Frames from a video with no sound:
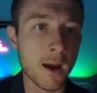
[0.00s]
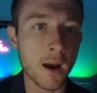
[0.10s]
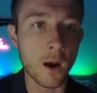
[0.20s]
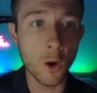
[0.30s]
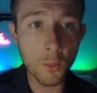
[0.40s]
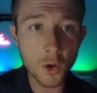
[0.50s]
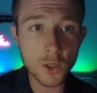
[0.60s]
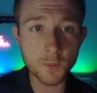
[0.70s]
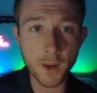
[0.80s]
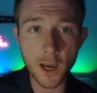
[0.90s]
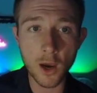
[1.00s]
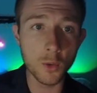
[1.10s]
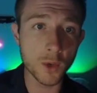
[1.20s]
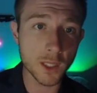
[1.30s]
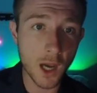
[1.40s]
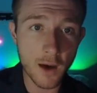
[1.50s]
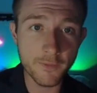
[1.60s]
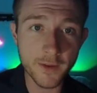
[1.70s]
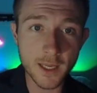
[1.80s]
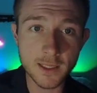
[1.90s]
Homeowners buy a home with
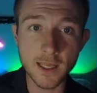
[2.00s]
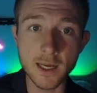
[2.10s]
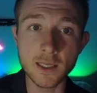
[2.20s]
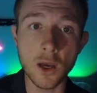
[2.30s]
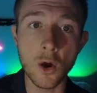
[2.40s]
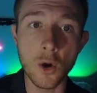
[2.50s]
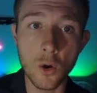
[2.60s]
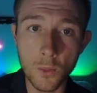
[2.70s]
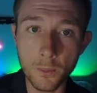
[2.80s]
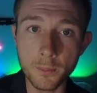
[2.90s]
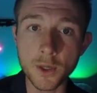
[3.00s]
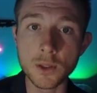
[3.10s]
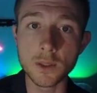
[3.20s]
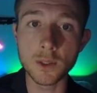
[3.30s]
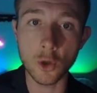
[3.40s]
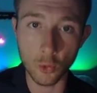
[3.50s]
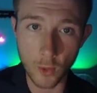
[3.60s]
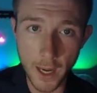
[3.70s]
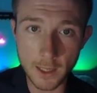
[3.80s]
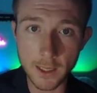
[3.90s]
confidence that is a home built
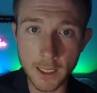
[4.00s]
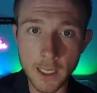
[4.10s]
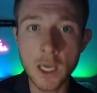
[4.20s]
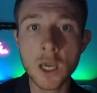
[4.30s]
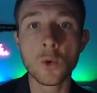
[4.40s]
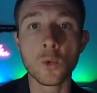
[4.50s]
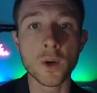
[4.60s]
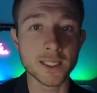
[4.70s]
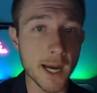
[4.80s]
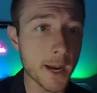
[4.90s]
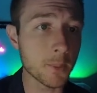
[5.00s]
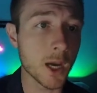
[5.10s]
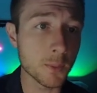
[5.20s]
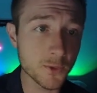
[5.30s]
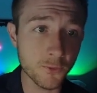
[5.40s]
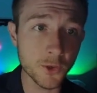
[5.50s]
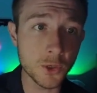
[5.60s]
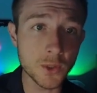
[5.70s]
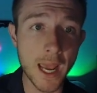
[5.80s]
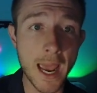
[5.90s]
correctly. When time comes for
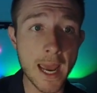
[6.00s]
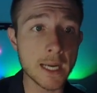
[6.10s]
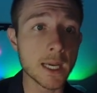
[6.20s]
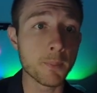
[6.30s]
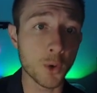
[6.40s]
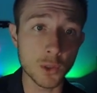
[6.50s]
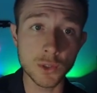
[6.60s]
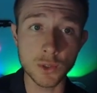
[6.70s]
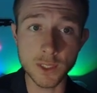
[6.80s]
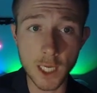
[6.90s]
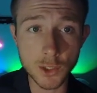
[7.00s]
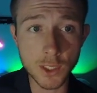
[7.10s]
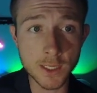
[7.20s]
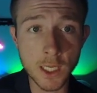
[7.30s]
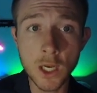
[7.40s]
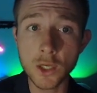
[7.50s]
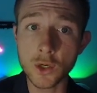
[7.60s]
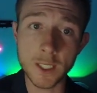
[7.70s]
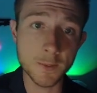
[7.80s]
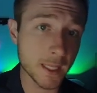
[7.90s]
you to add personal touches,
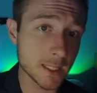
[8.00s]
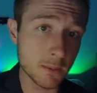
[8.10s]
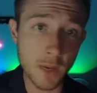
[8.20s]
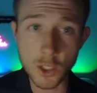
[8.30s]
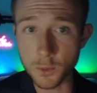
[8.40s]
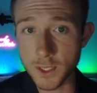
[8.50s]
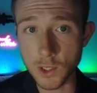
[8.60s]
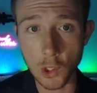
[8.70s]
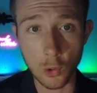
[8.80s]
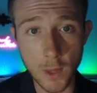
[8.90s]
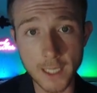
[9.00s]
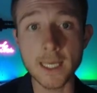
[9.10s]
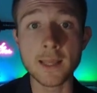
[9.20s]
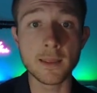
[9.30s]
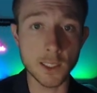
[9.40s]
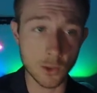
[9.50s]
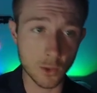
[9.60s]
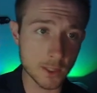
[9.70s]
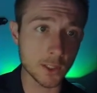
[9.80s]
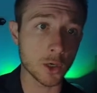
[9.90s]
you're expecting measurements are correct and things
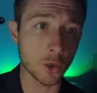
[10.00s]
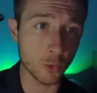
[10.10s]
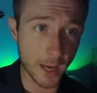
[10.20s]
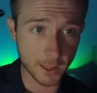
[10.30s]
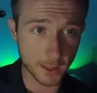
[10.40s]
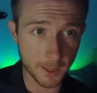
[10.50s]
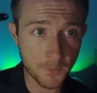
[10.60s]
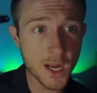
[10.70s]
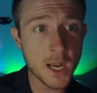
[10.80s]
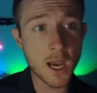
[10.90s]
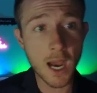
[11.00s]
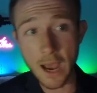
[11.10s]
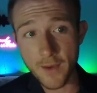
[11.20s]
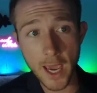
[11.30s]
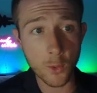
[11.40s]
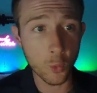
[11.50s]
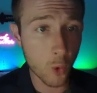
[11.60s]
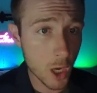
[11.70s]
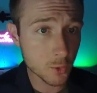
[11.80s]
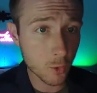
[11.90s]
are installed correctly. I've had
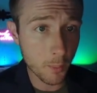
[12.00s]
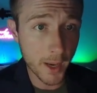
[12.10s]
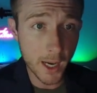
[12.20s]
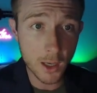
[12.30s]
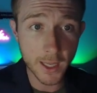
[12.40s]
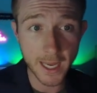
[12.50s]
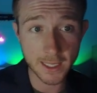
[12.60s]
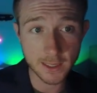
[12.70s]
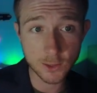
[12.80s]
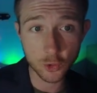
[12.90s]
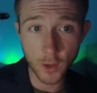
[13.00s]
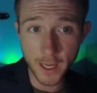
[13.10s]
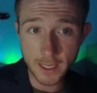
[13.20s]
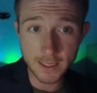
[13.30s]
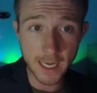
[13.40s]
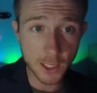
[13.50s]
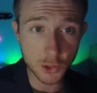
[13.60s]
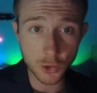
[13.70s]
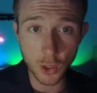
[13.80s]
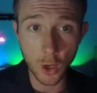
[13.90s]
walls repaired and
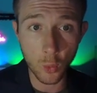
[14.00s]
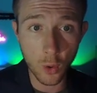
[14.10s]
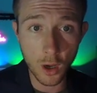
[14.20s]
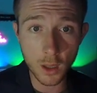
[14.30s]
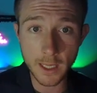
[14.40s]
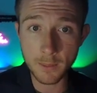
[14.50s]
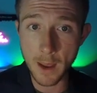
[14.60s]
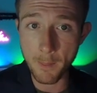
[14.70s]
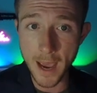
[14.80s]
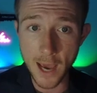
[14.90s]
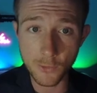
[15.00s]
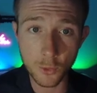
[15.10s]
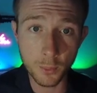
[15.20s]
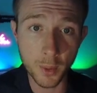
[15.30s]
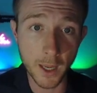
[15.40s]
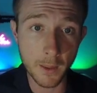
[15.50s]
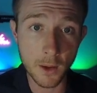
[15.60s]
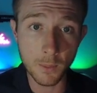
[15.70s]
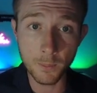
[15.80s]
textured a wall in my bathroom, but